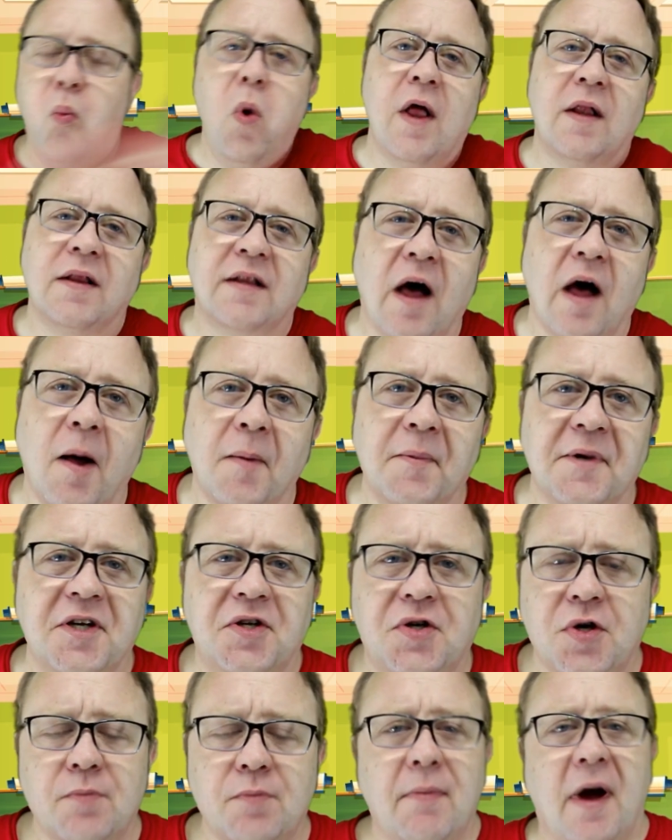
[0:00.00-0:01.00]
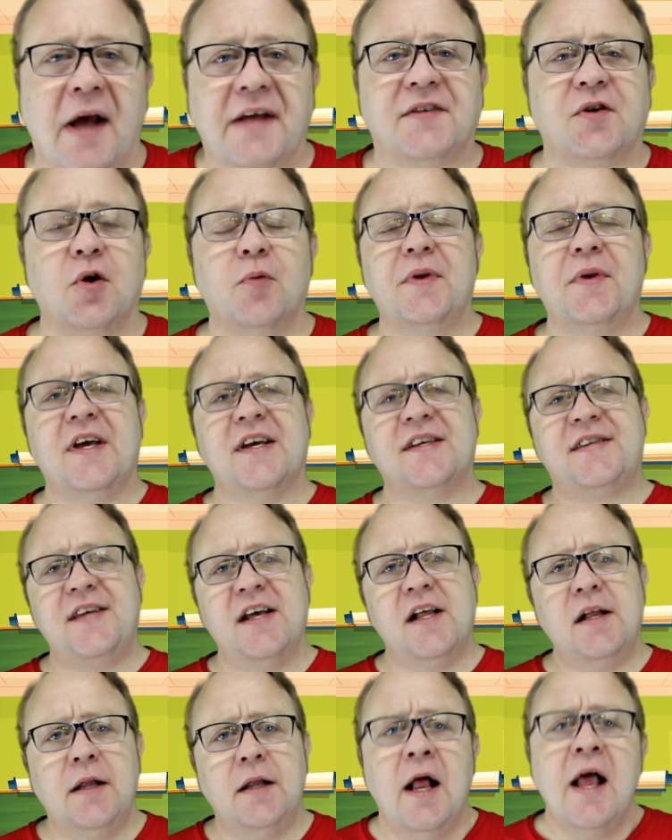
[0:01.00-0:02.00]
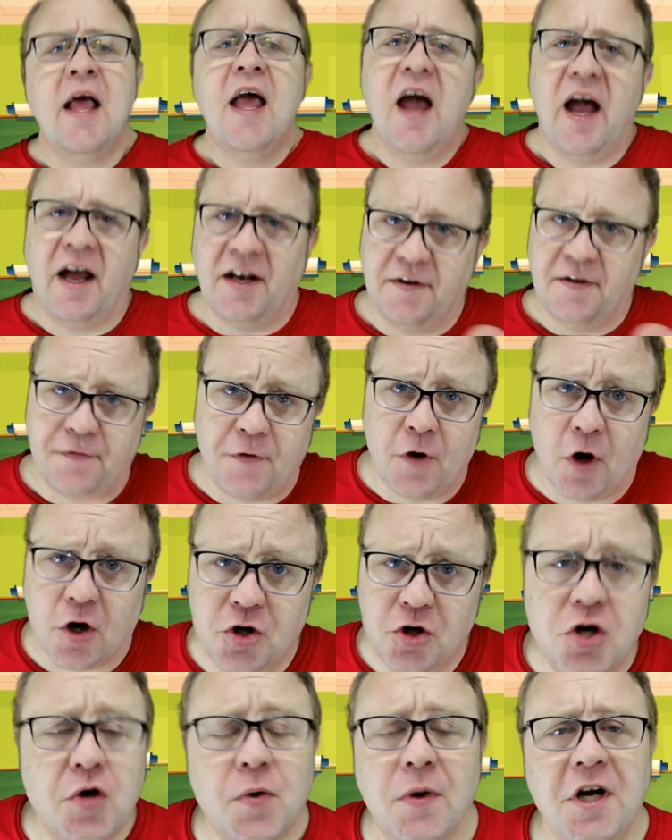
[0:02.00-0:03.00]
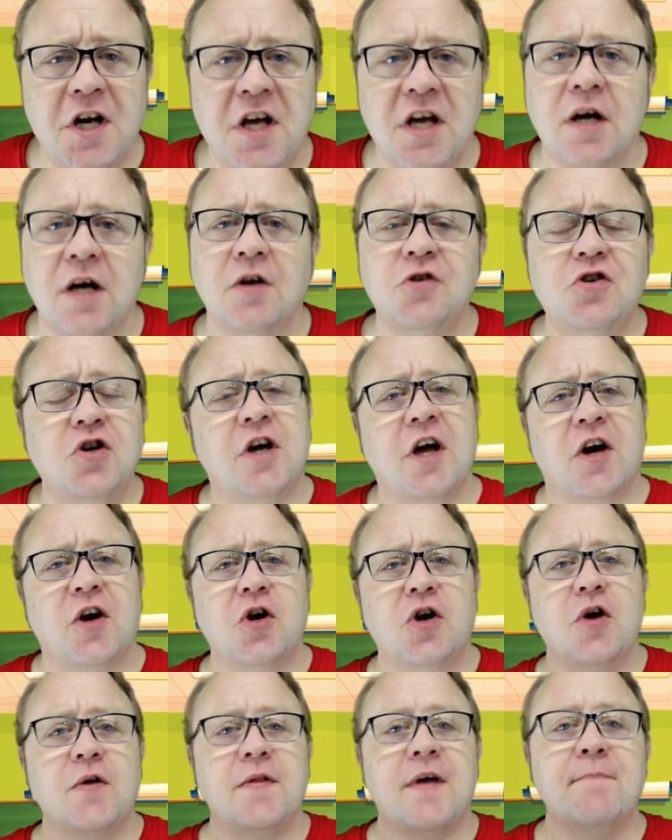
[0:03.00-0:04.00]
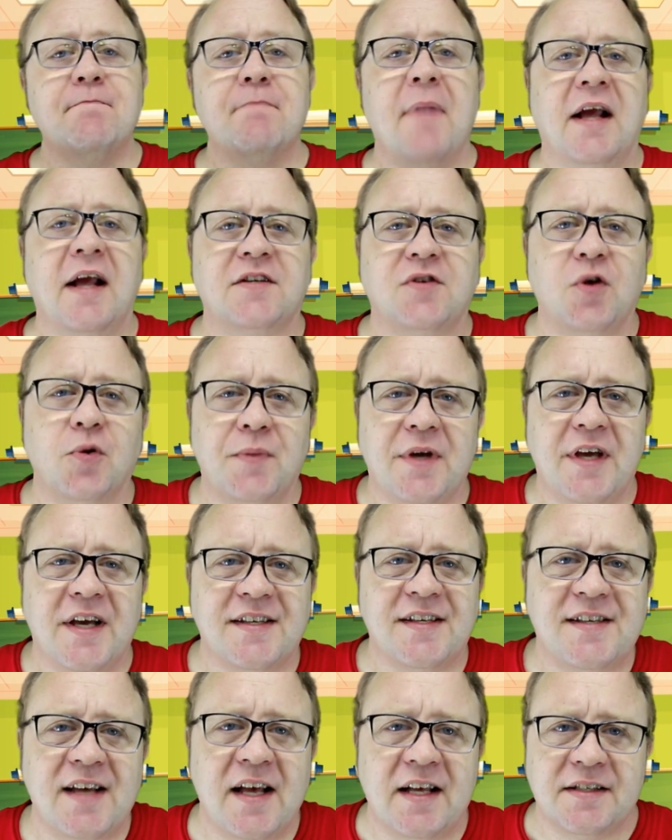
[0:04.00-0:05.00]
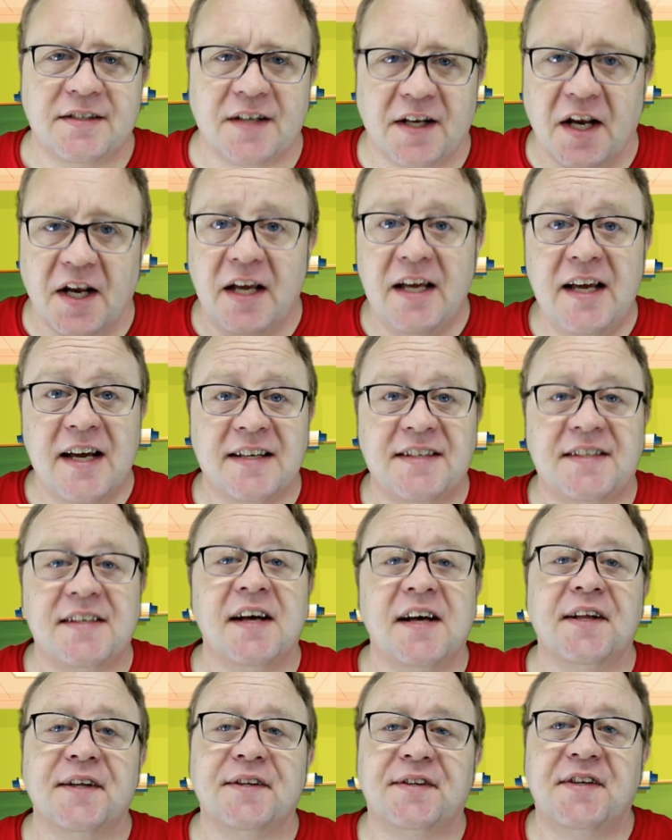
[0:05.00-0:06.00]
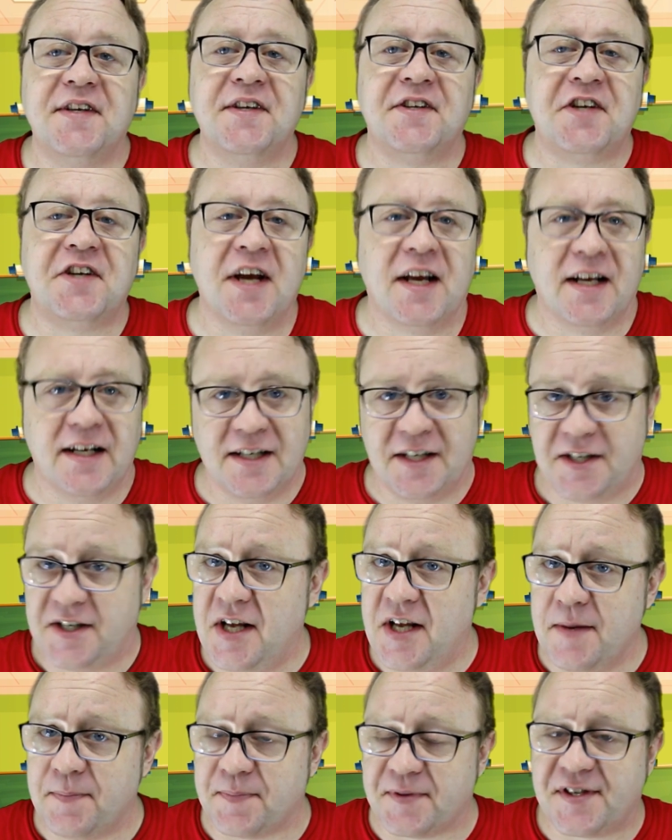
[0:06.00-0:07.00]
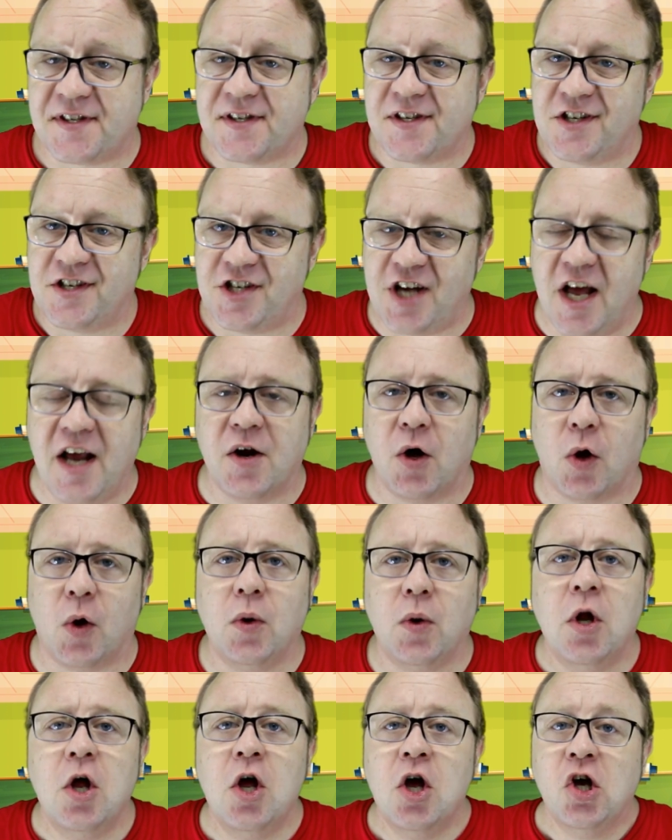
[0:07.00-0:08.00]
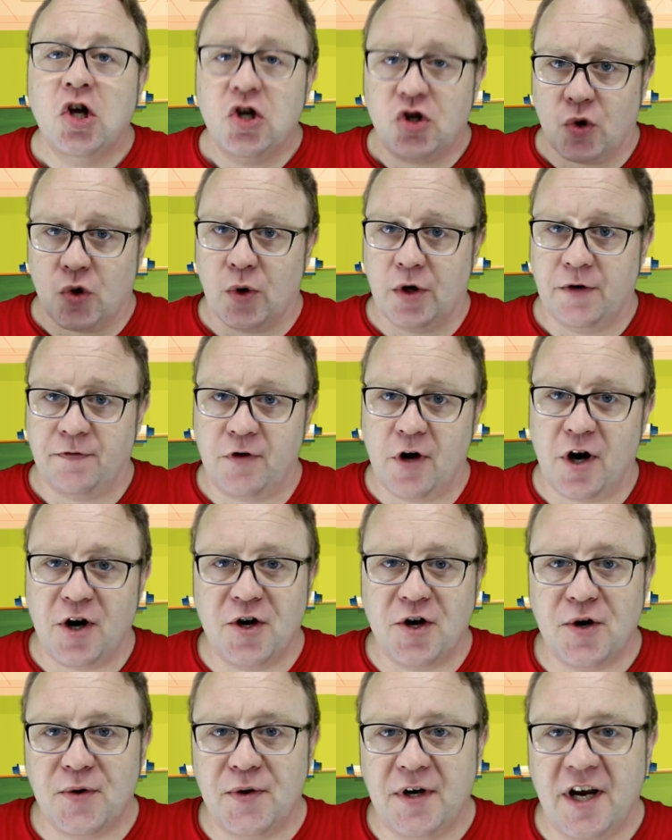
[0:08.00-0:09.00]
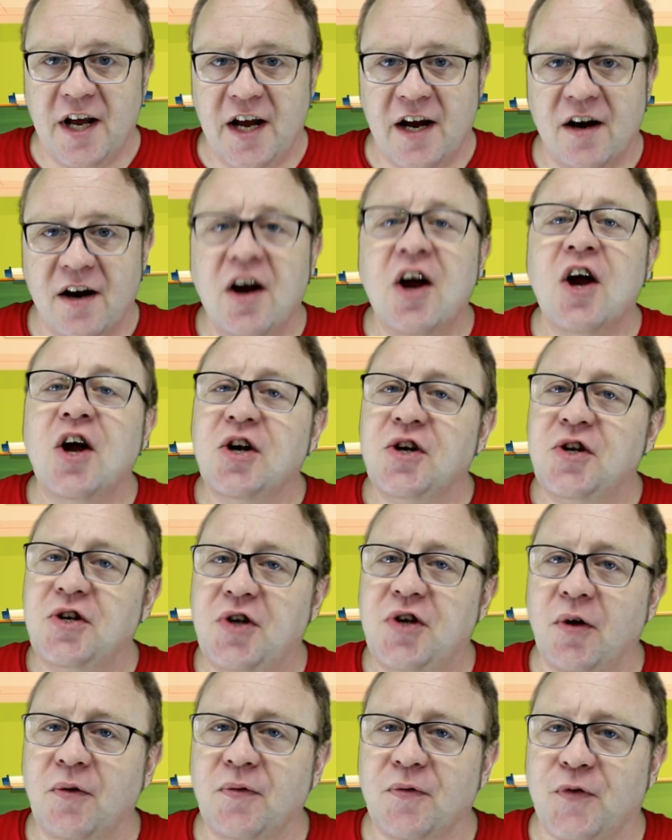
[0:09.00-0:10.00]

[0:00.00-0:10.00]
Welcome to Mikeshomeesl, and if you are new in here, you gotta know that Mikeshomeesl is an ESL teaching tips channel. So if you are new in here, don't